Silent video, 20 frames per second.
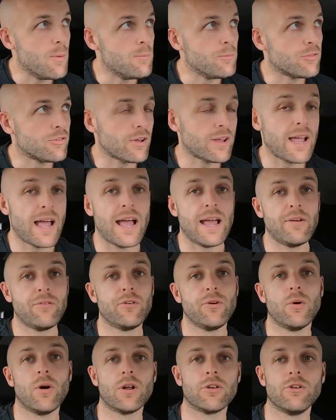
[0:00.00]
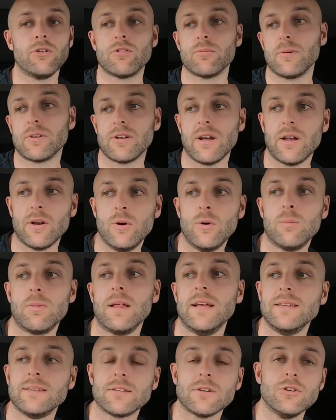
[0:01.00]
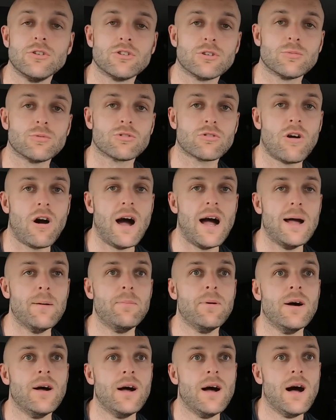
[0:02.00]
So yeah, if you are new to my channel, please do subscribe.